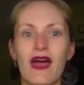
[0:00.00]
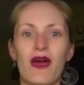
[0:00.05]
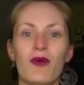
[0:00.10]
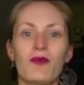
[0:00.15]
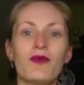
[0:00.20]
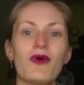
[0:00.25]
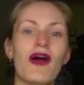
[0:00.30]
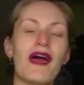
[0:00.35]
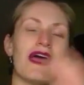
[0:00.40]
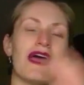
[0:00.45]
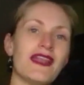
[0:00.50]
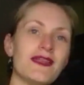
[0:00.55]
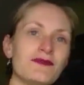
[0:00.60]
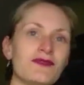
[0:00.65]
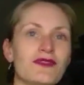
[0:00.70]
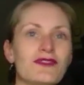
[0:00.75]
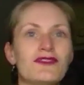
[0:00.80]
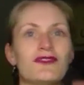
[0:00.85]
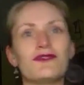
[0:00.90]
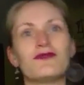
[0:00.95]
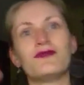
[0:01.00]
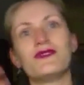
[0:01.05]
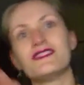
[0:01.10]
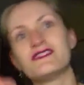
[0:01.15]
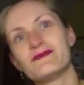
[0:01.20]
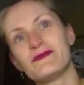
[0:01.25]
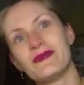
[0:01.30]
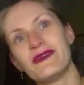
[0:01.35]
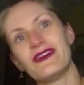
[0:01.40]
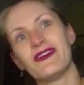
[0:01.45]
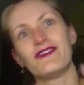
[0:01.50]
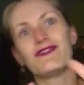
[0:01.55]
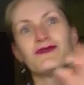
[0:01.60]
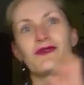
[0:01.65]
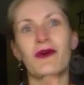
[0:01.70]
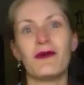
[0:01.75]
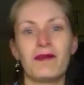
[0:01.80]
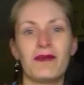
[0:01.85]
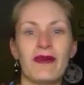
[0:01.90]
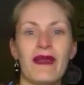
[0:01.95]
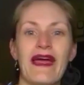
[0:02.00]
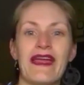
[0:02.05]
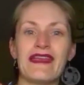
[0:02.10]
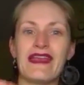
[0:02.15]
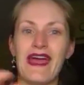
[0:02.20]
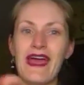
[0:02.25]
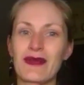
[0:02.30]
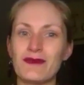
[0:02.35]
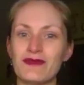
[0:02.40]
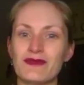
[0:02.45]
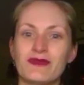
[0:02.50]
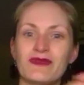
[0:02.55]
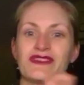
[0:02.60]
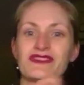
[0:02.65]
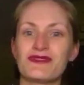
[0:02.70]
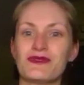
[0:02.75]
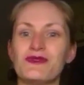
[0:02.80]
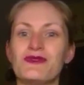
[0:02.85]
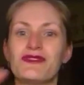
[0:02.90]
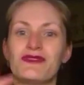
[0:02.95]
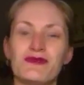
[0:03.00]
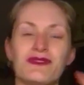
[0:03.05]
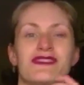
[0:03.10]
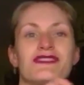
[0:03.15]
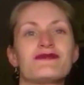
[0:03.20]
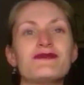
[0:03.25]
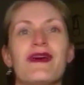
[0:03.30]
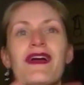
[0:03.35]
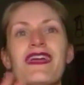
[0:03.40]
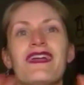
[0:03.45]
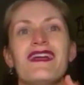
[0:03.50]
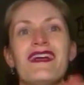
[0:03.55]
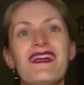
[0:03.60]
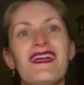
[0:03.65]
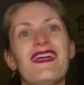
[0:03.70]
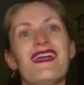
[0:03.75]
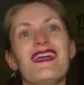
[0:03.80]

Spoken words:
what element of which bit of what plant helped which horse which way.